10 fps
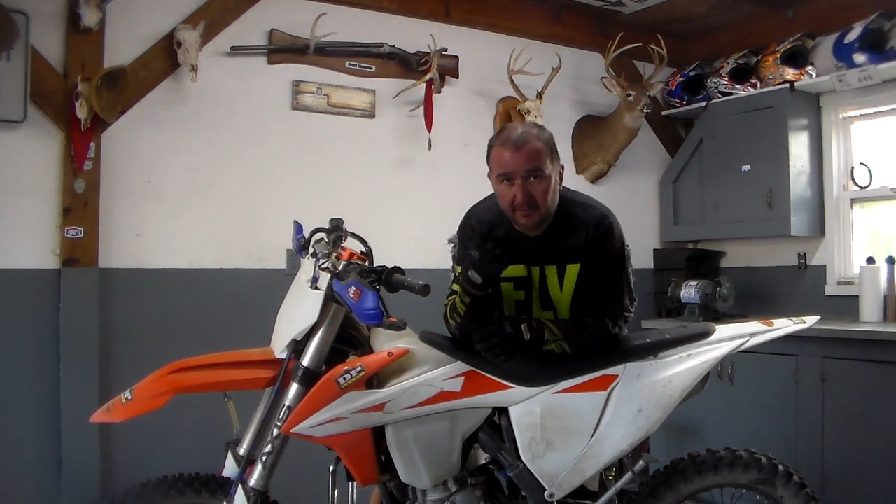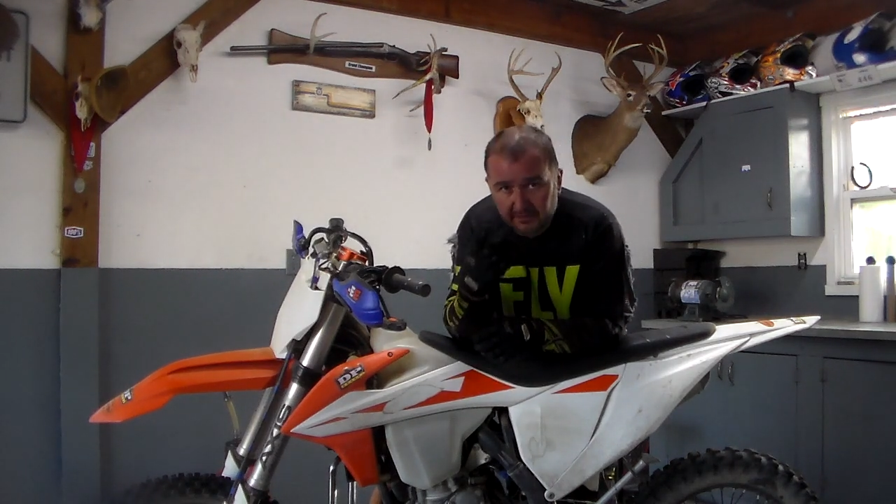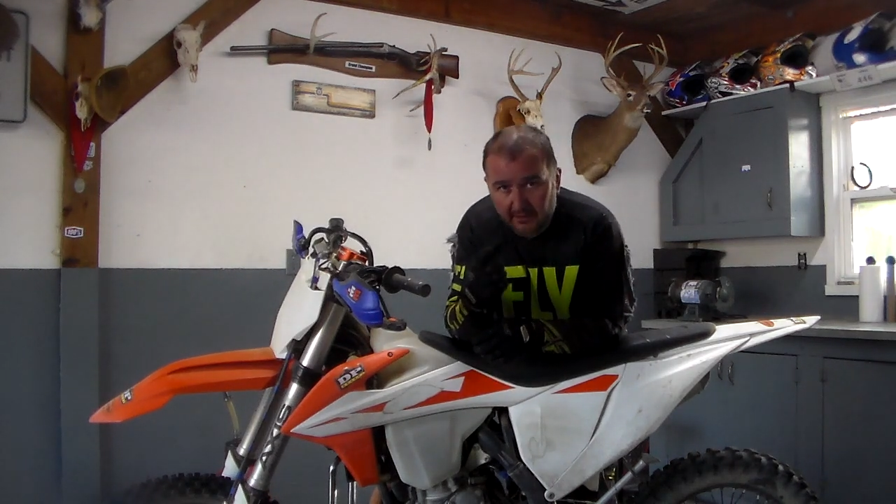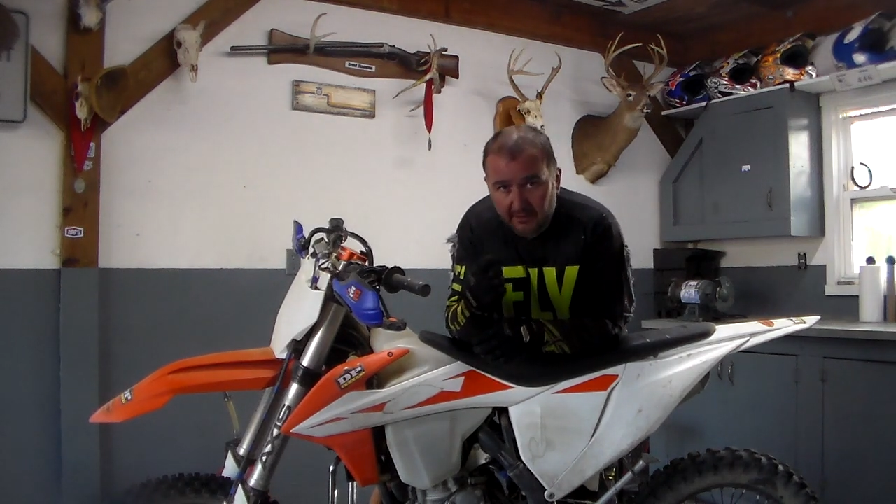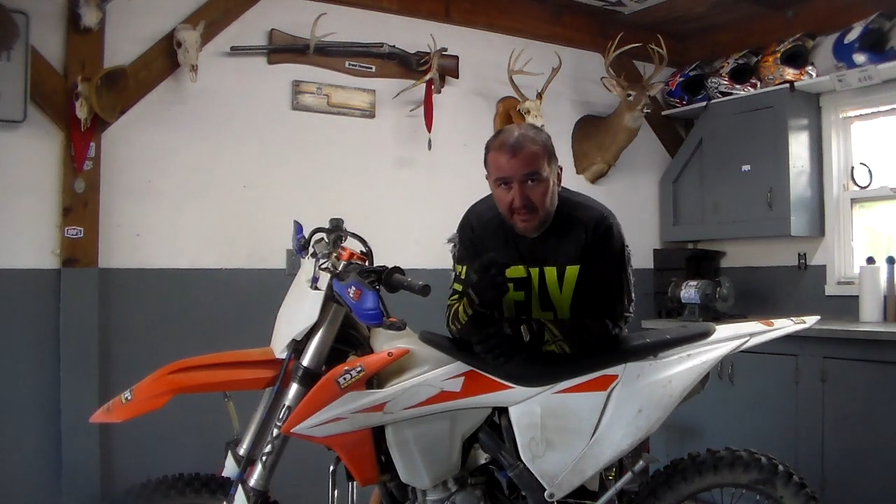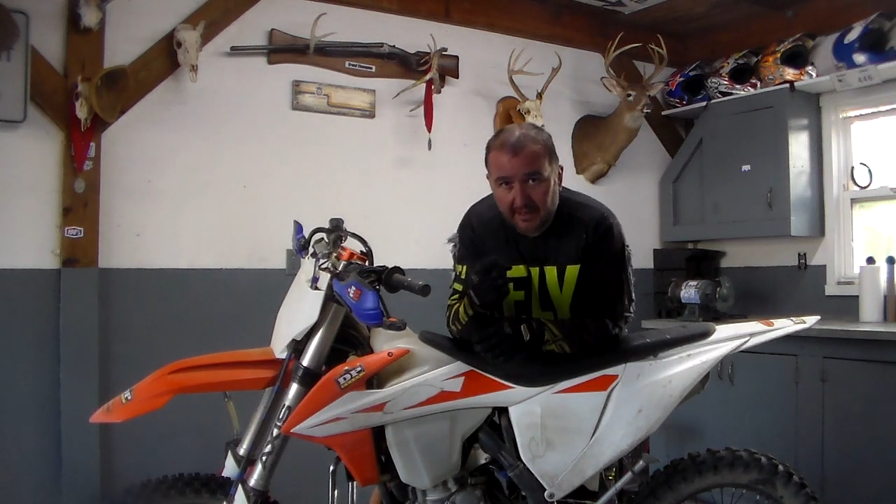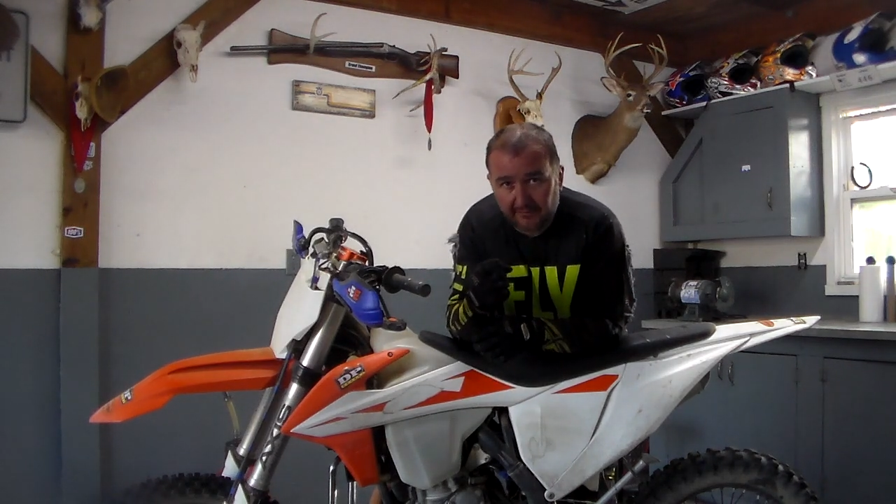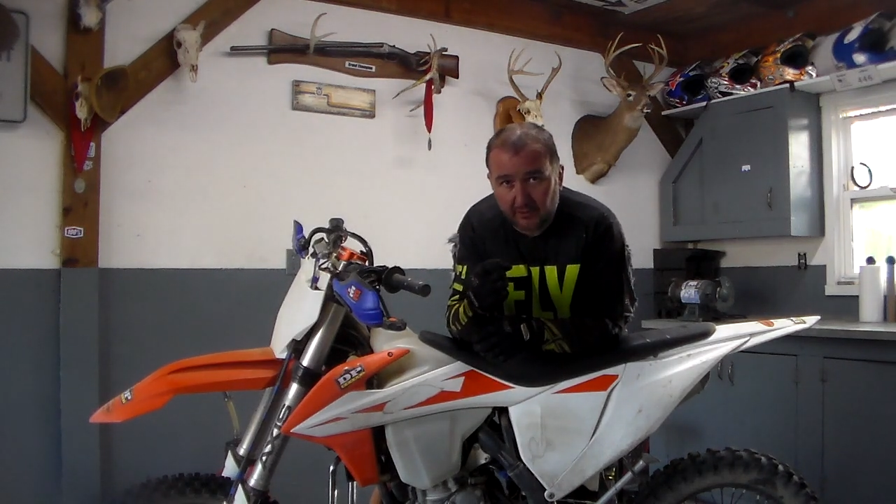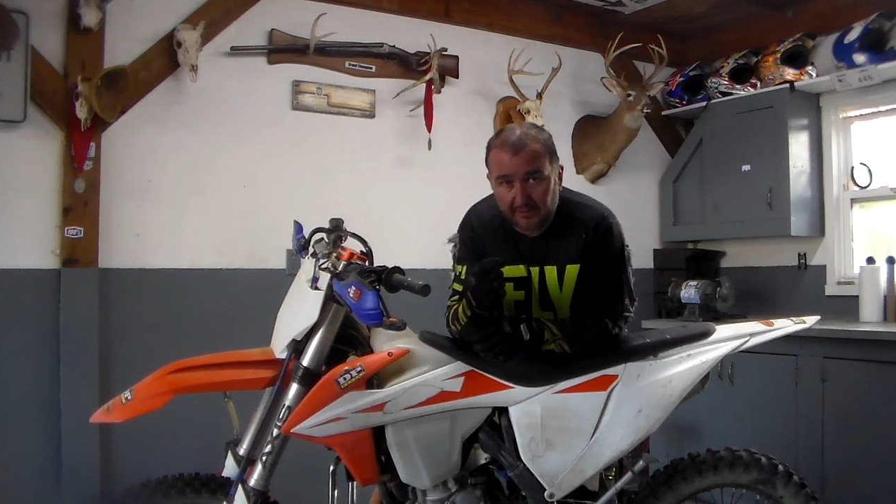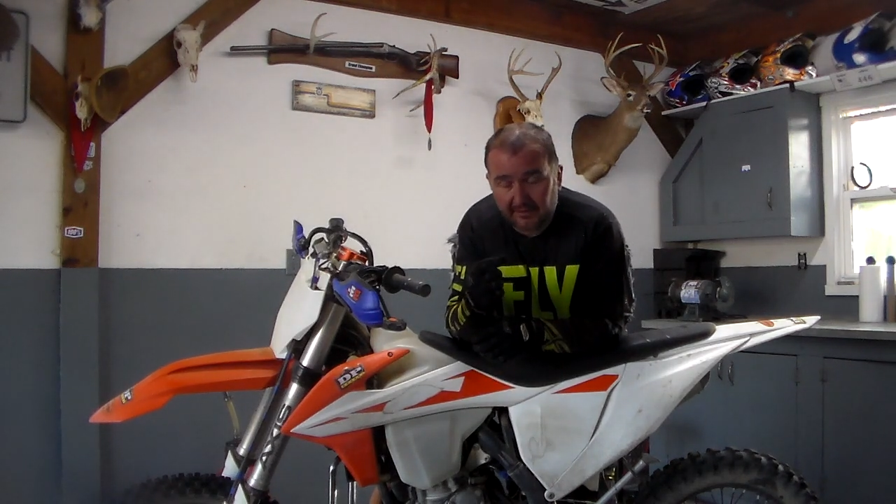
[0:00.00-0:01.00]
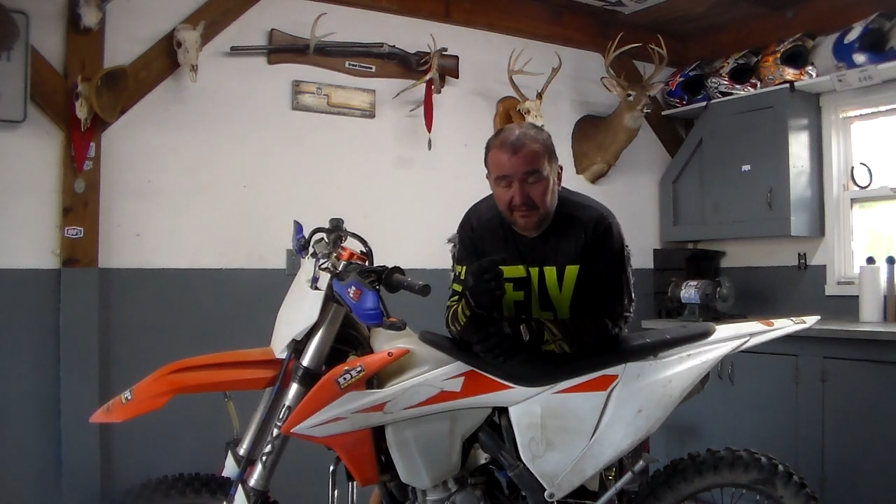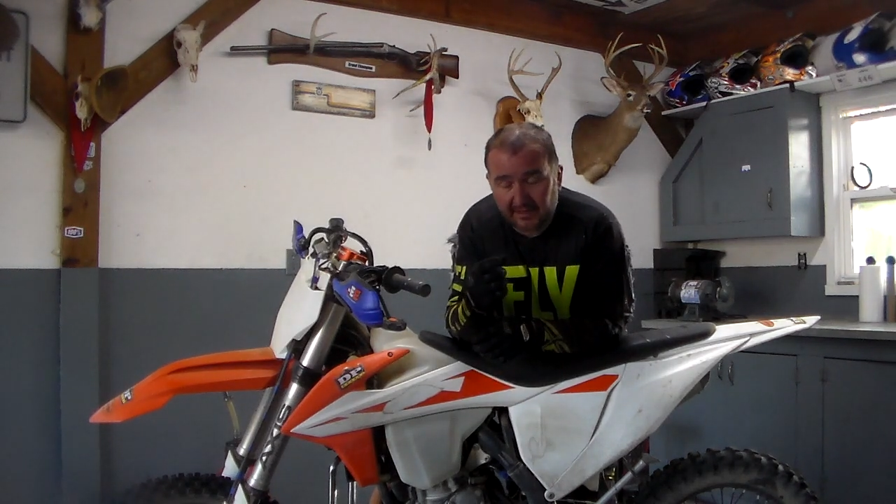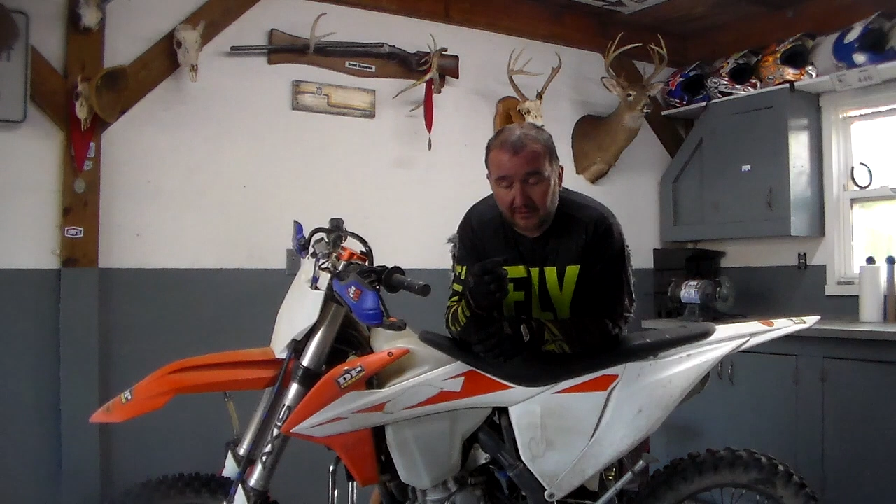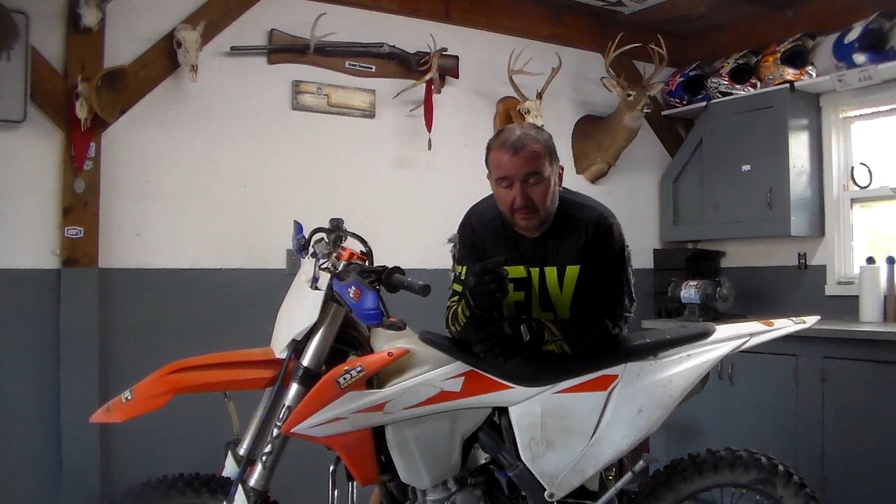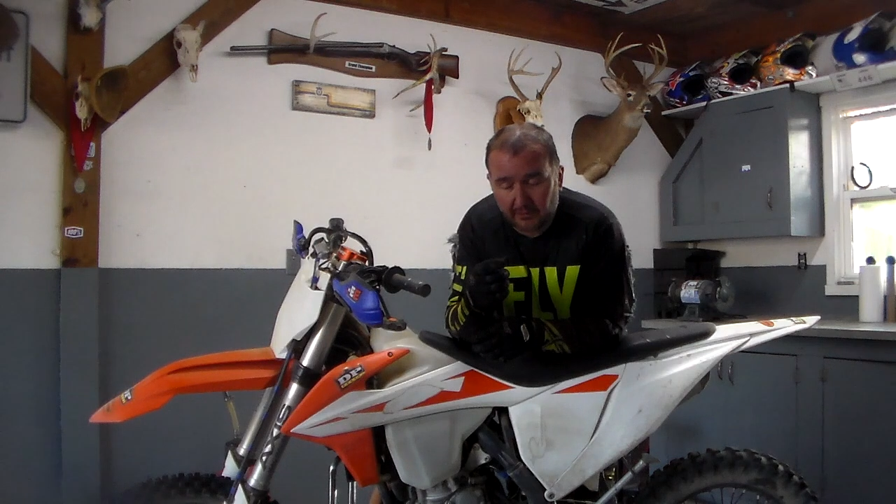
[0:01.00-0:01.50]
so you're don't have that
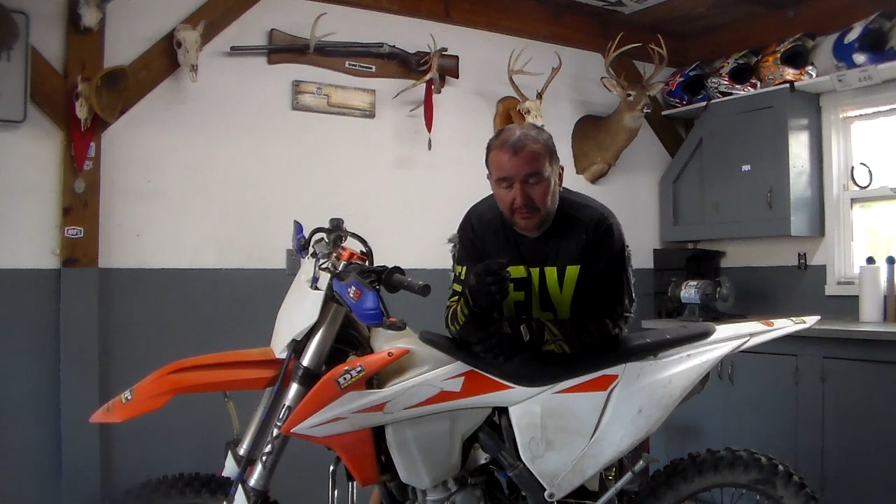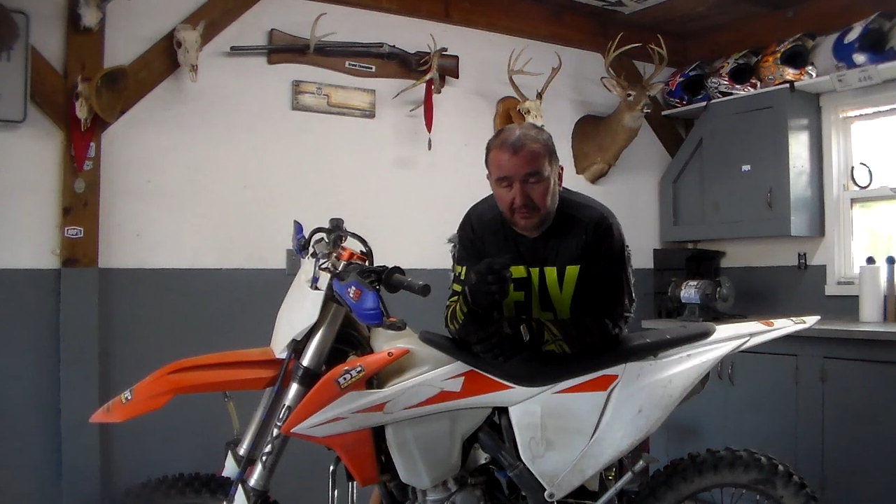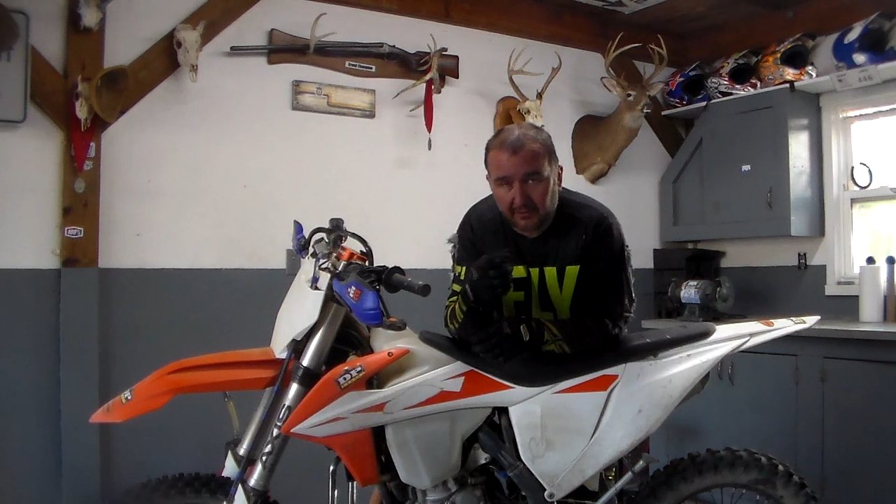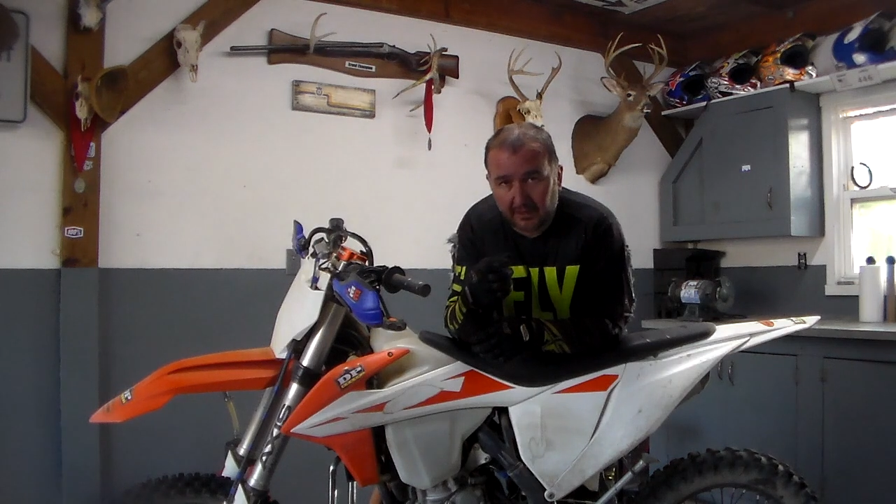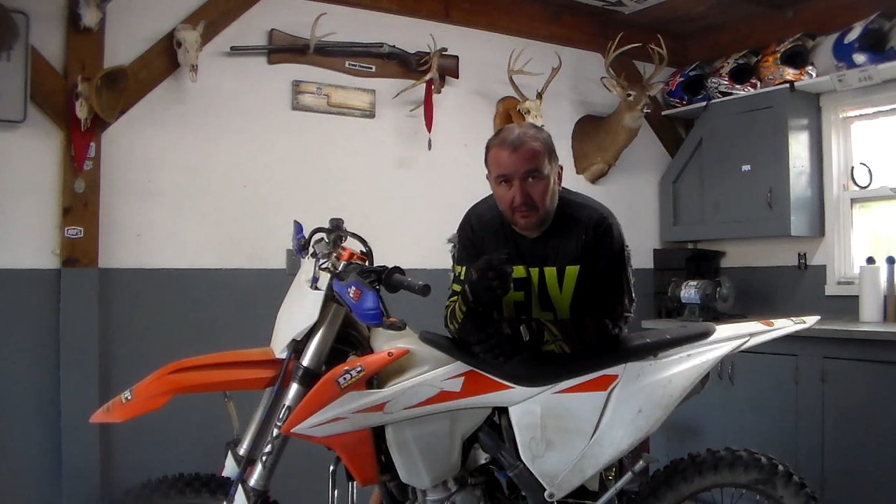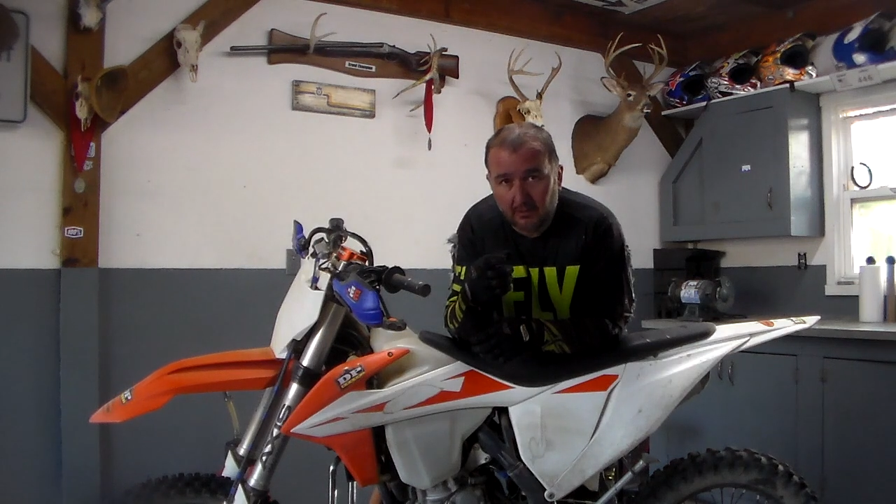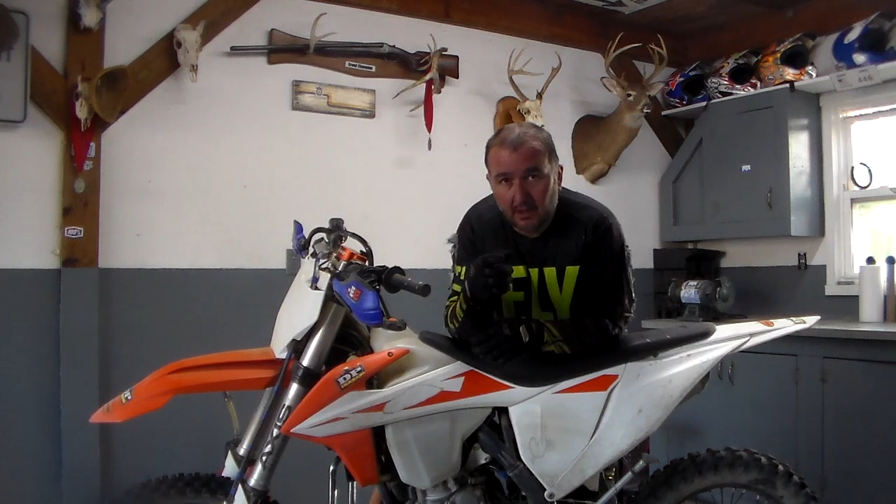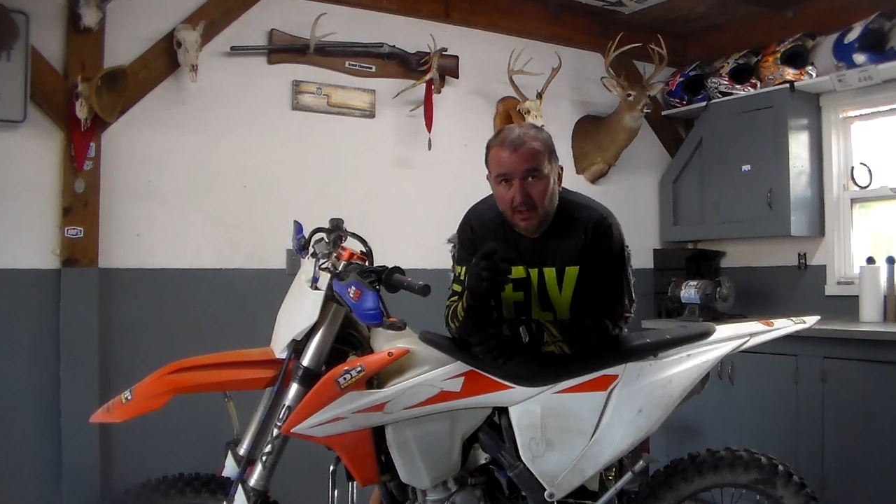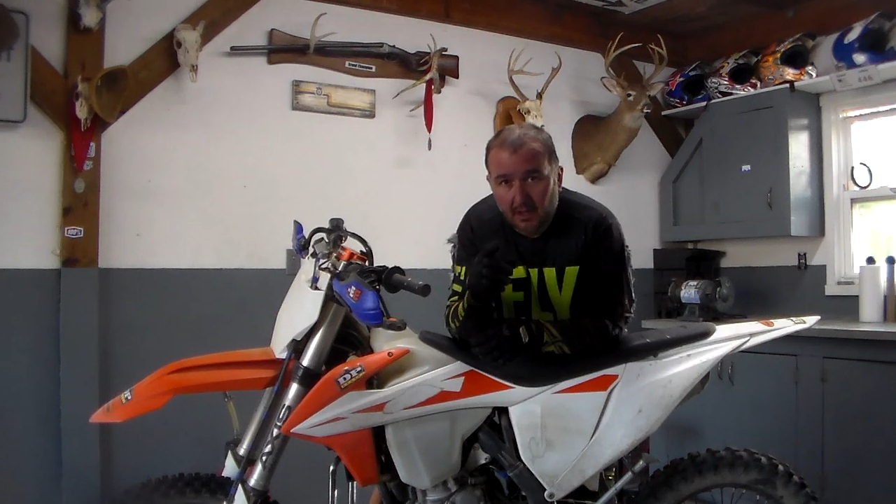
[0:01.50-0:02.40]
death grip on the throttle.